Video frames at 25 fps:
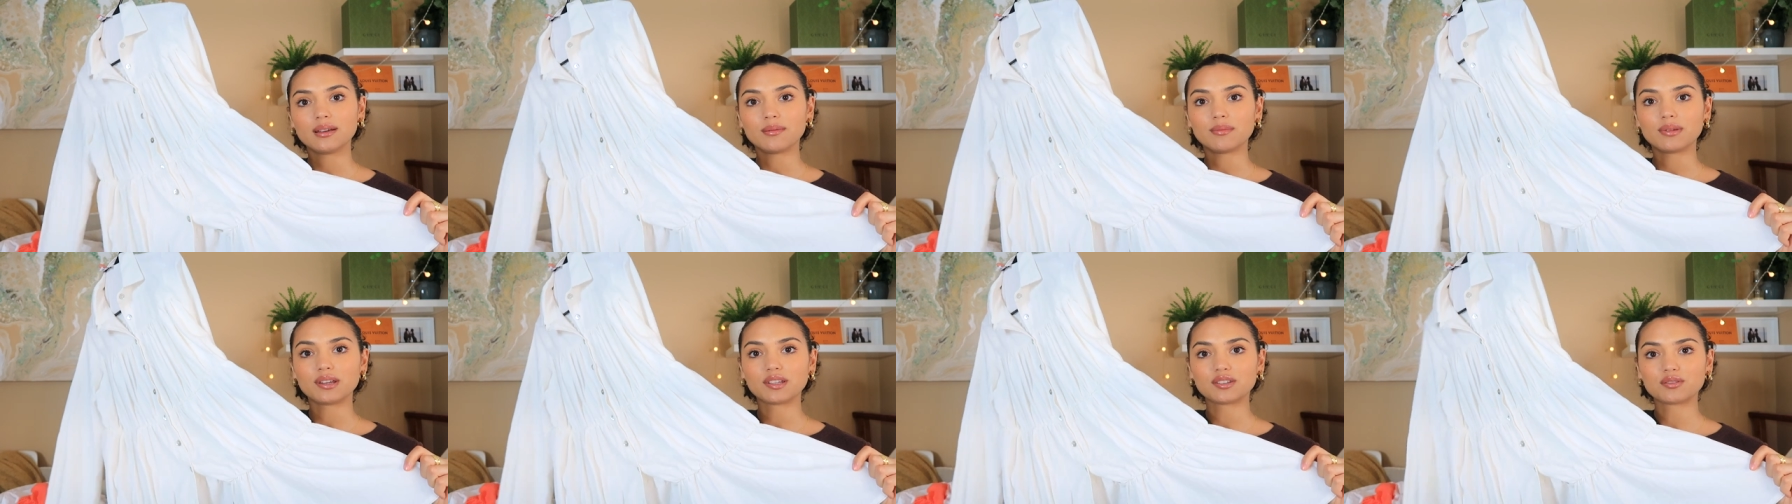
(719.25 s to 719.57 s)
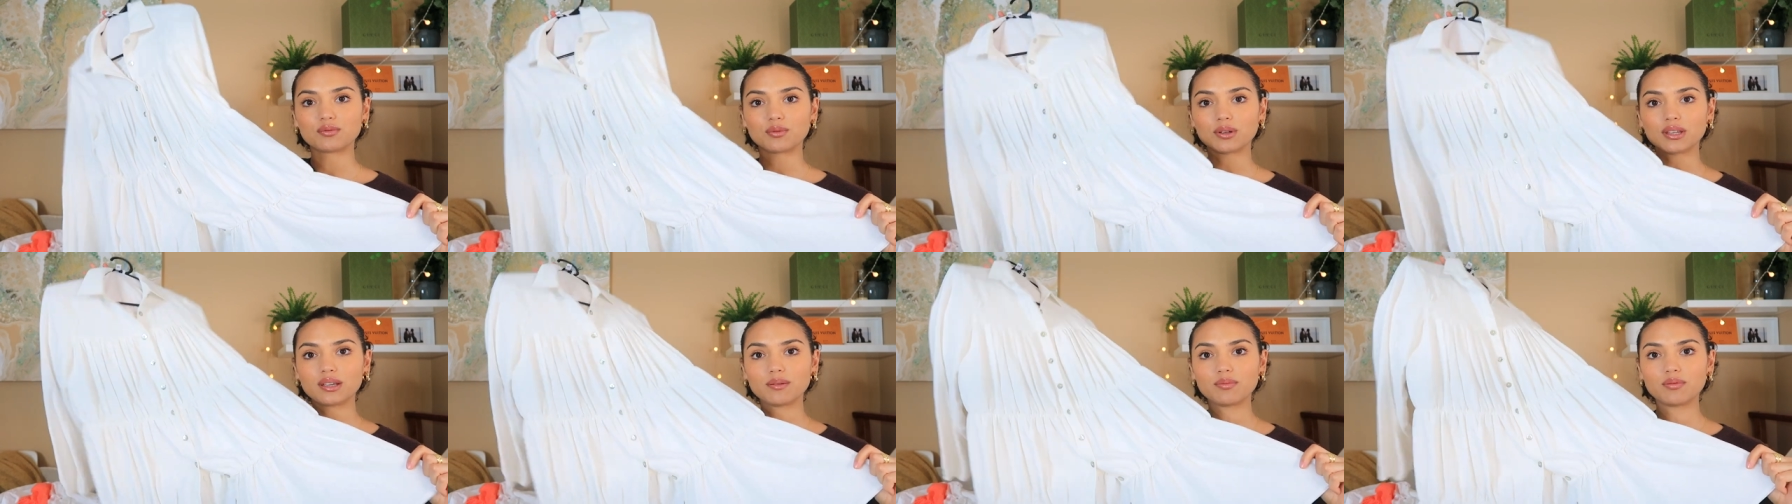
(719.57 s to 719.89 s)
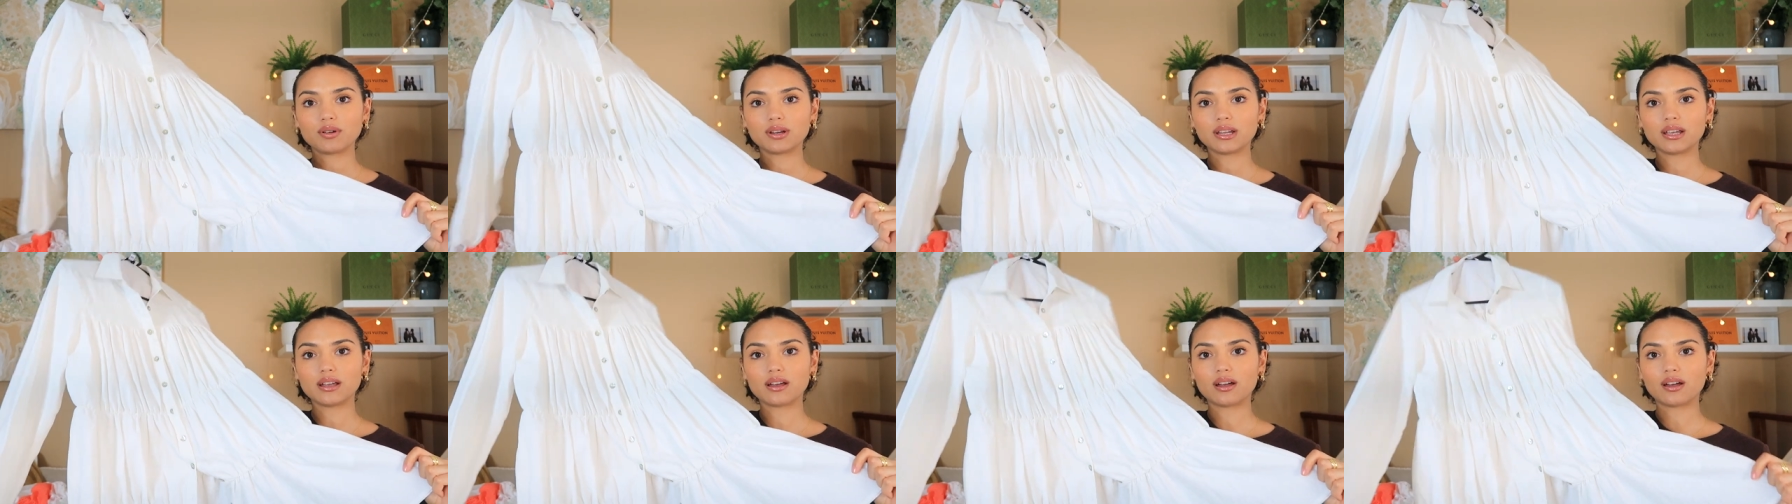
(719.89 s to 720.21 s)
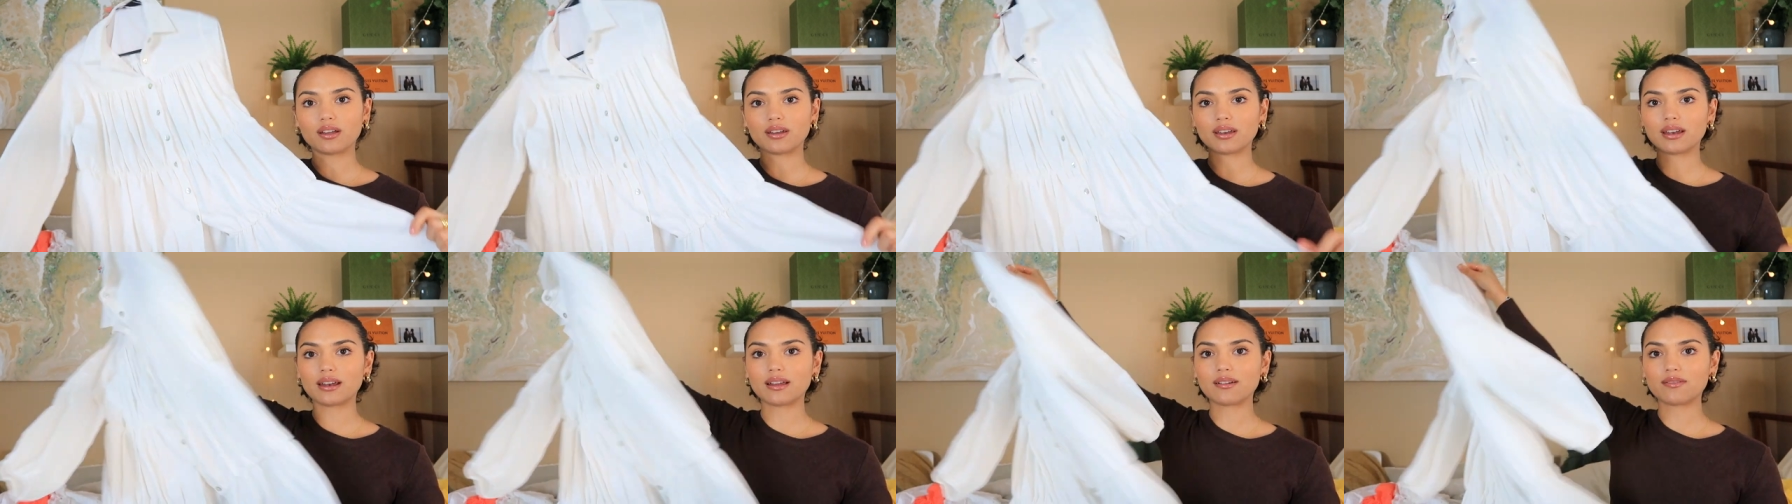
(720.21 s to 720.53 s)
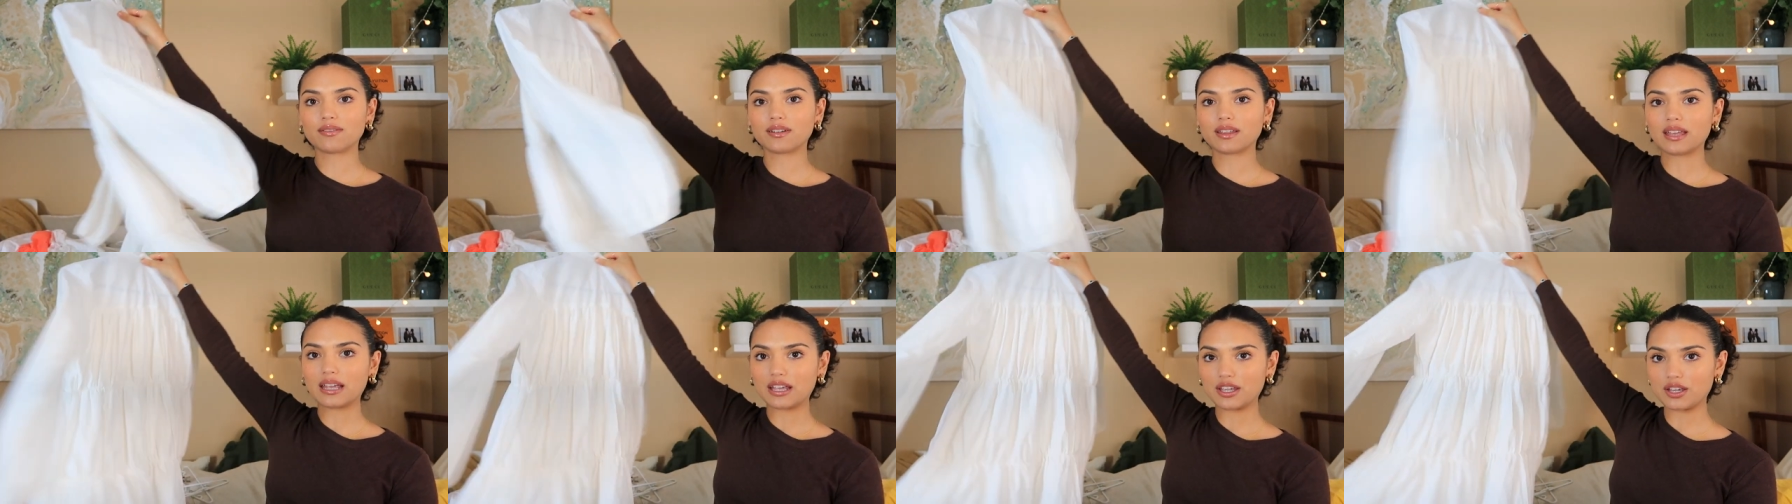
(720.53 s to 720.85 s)
But it's really pretty on. I
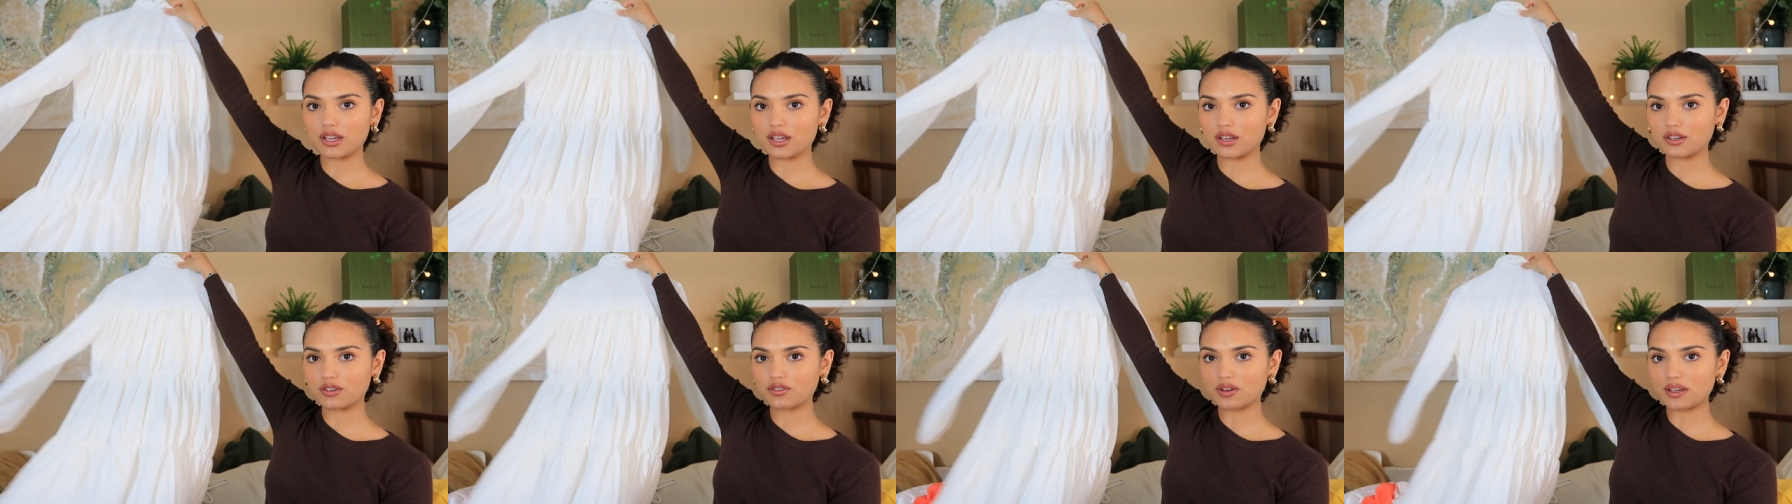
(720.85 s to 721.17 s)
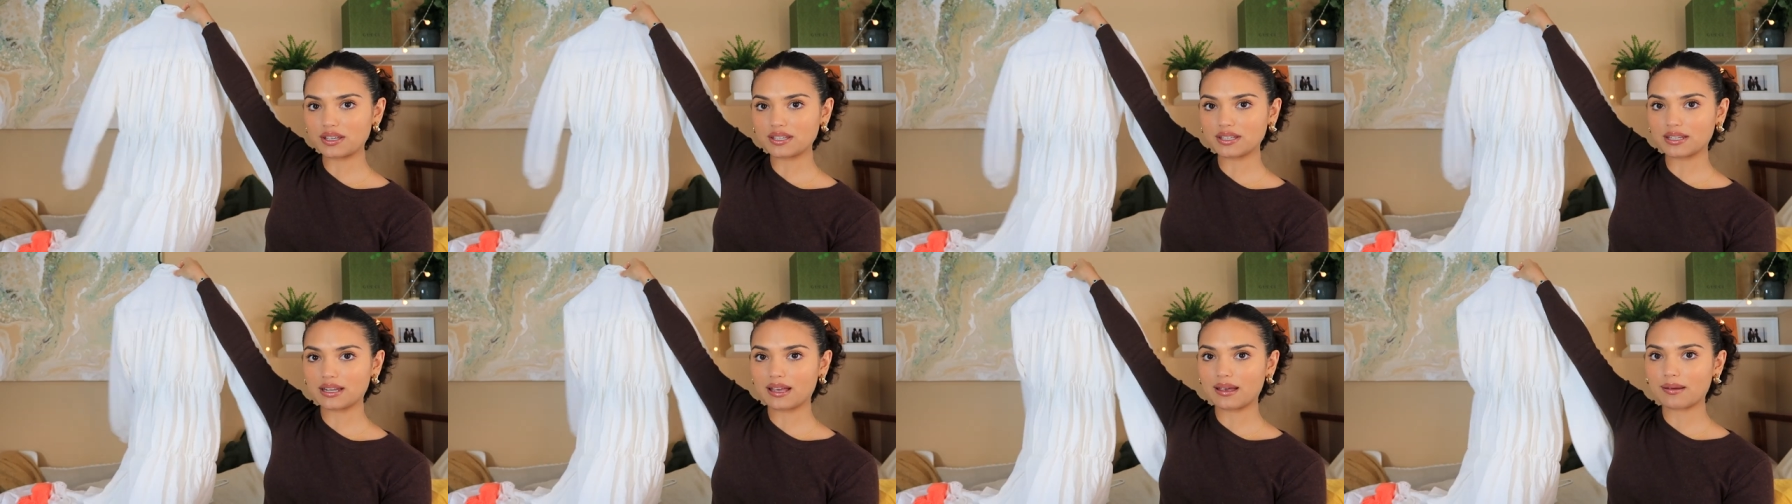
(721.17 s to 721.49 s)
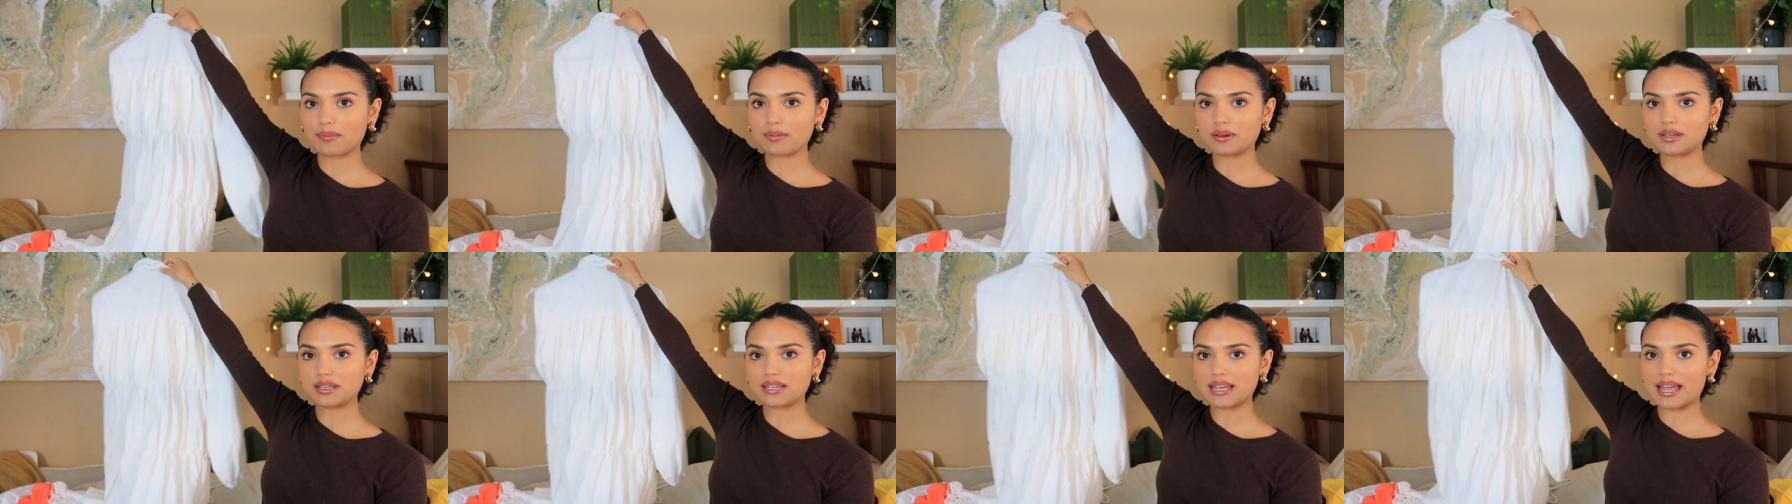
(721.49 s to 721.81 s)
feel like you can dress it up and